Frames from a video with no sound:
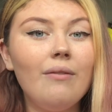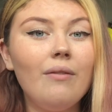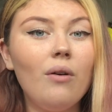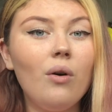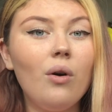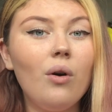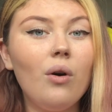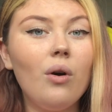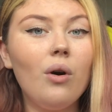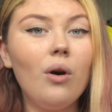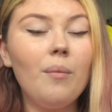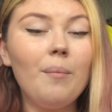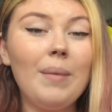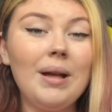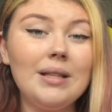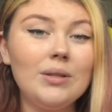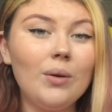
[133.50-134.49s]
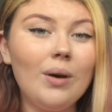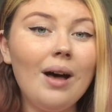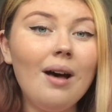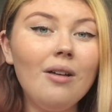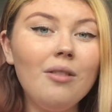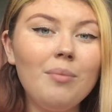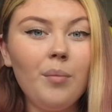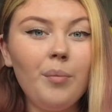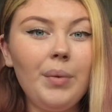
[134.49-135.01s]
for mental
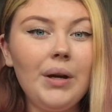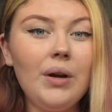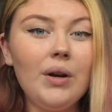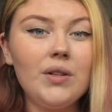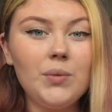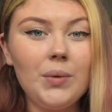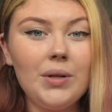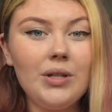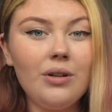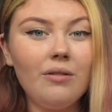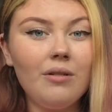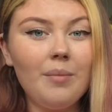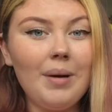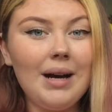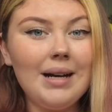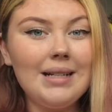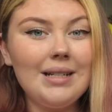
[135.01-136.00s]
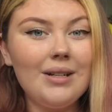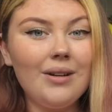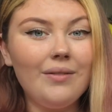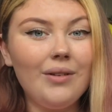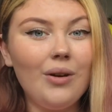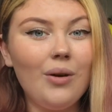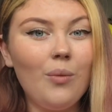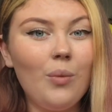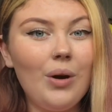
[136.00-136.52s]
health, because when you're reminded of
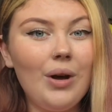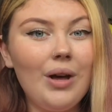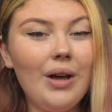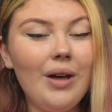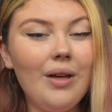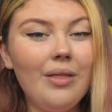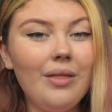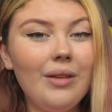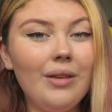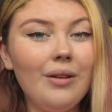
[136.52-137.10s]
your worth,